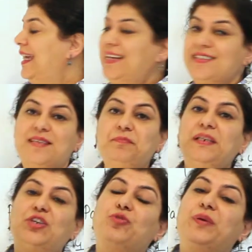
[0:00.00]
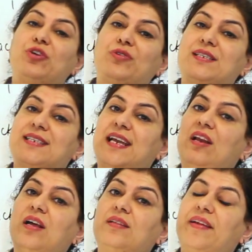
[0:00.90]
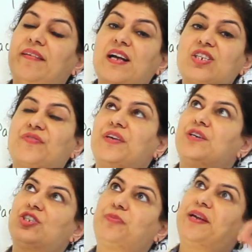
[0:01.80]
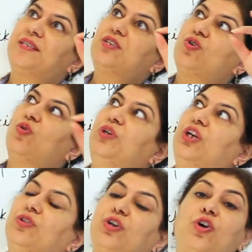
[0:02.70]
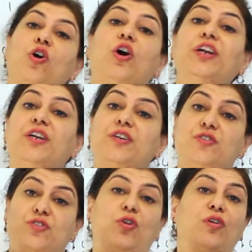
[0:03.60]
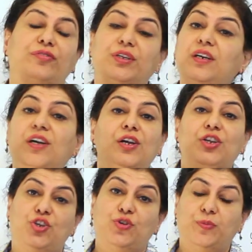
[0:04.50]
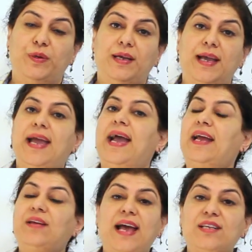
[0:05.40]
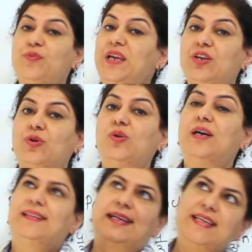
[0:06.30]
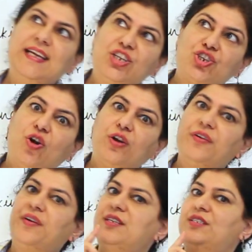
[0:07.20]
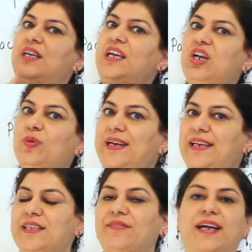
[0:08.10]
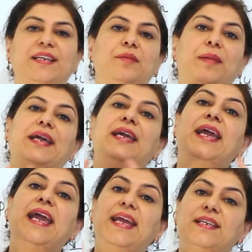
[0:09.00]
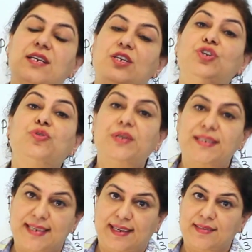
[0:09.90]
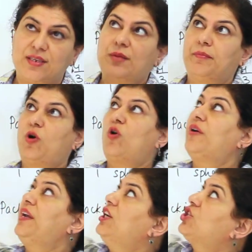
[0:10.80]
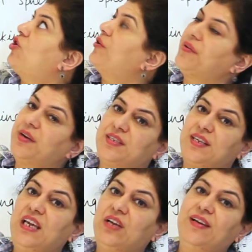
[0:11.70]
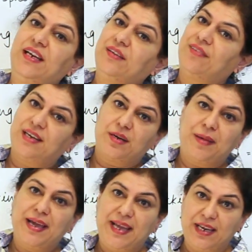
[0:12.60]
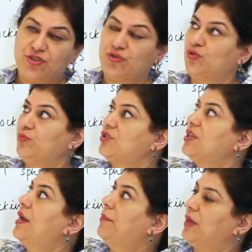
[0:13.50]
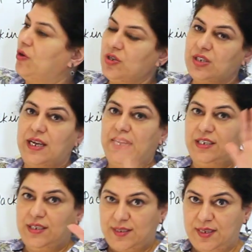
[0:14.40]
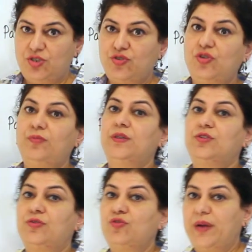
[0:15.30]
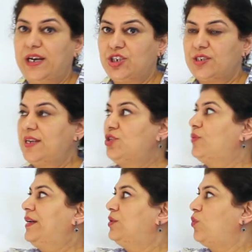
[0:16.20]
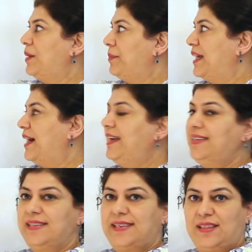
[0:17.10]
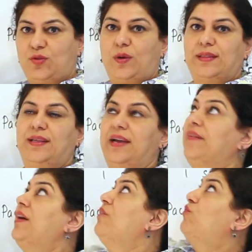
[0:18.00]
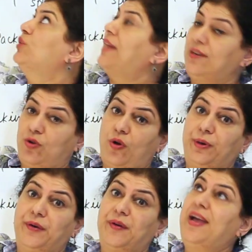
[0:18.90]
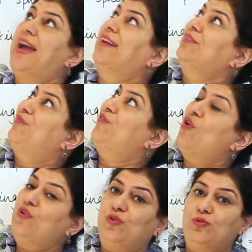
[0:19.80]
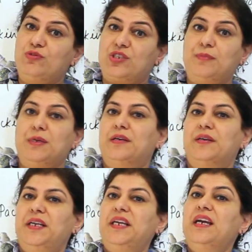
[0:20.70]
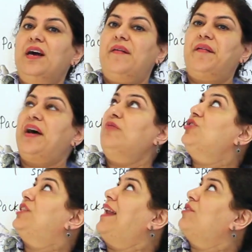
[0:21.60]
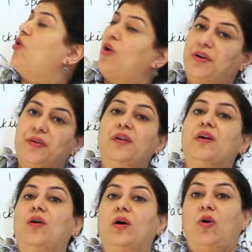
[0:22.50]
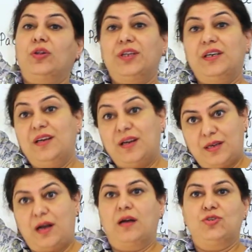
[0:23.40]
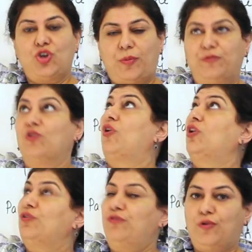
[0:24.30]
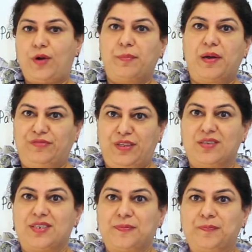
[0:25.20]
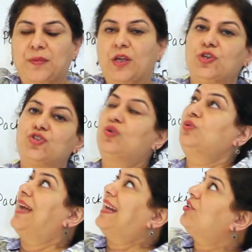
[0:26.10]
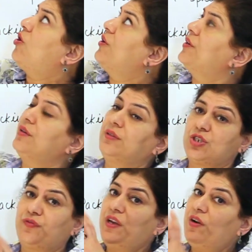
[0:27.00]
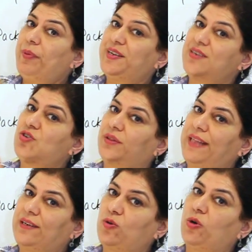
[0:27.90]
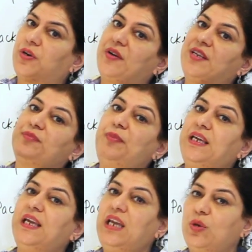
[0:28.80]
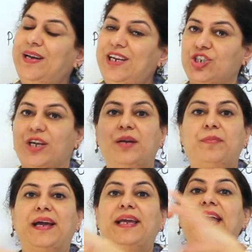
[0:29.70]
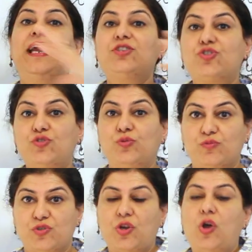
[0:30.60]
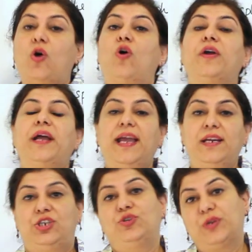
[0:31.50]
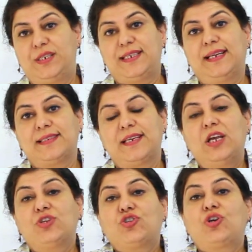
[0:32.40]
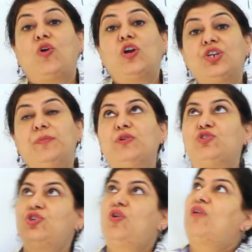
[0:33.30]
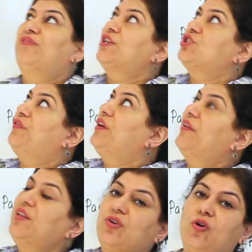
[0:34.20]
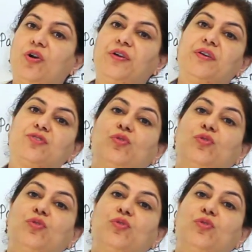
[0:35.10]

In a simple cubic unit cell, there are spheres present only on the corners of the cube. And as we know that each corner is equally divided by 8 unit cells, or each corner is equally divided by 8 rooms, because it is this room, the room adjacent to it, the one behind it, and the one there for that corner. And the 4 rooms similarly around that corner on the top floor, on the floor above this. So that corner, the sphere present on that corner is being equally shared by 8 rooms or 8 unit cells. So the contribution of a sphere in the corner is